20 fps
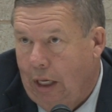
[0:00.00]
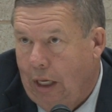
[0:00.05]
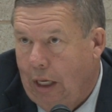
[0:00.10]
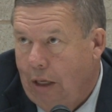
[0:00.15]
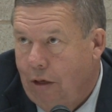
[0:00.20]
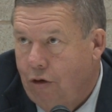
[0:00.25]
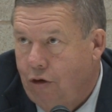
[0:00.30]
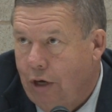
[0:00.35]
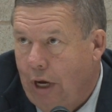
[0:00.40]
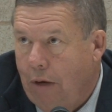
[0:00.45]

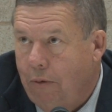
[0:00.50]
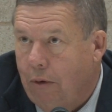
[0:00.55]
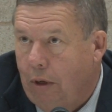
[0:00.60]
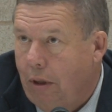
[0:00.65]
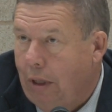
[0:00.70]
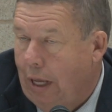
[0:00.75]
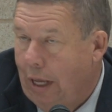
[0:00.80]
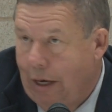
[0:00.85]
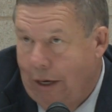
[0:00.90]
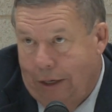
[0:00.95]
In
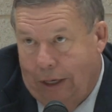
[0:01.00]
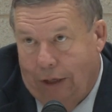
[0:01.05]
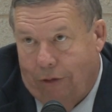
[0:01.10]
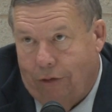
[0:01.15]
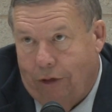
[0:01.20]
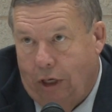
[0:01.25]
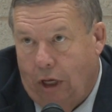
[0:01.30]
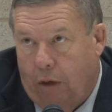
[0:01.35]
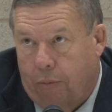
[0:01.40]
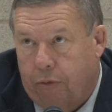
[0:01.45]
general, and it
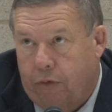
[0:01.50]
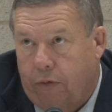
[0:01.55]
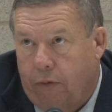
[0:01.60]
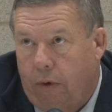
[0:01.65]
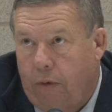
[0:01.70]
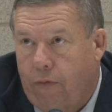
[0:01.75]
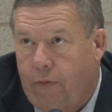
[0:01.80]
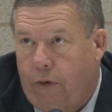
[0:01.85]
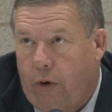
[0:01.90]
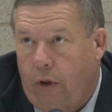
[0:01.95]
doesn't
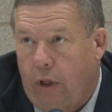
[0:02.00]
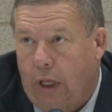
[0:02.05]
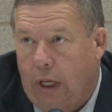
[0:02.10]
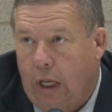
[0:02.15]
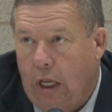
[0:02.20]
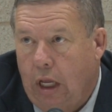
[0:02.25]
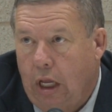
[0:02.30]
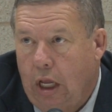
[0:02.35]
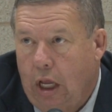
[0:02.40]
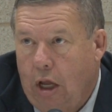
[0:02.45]
help
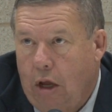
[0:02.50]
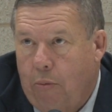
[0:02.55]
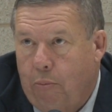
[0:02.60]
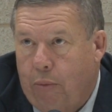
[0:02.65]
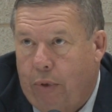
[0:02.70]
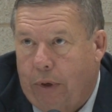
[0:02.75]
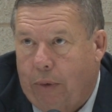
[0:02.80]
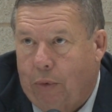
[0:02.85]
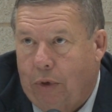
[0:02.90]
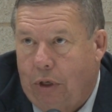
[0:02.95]
Foley,
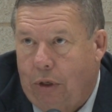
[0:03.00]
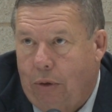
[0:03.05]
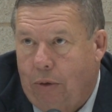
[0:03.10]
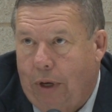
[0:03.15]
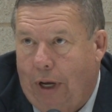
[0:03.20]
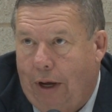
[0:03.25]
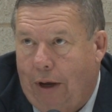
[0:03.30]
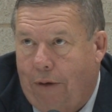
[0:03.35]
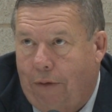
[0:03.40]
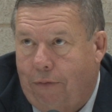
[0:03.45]
but we do
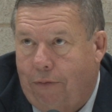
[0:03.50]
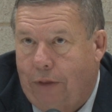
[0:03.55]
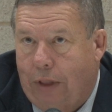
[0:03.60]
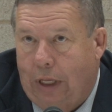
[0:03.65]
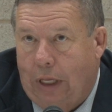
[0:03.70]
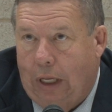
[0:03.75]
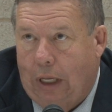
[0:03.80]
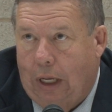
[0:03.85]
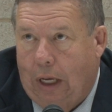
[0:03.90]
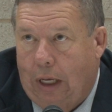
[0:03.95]
have
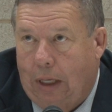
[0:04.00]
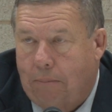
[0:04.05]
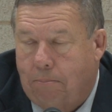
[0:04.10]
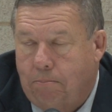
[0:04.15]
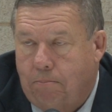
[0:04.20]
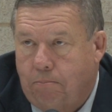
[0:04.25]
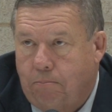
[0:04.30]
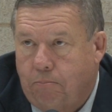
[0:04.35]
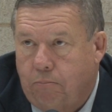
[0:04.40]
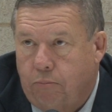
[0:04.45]
the
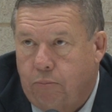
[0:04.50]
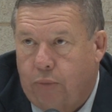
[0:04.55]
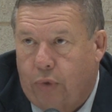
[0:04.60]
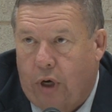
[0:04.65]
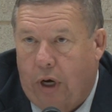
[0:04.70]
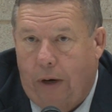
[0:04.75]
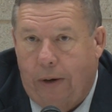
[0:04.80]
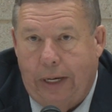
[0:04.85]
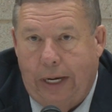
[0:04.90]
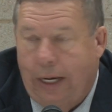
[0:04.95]

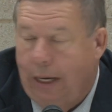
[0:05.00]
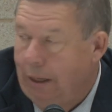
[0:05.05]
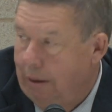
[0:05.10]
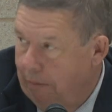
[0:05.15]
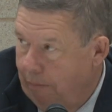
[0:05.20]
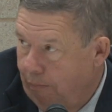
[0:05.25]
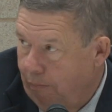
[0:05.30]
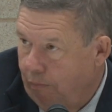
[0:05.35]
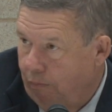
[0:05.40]
Prairie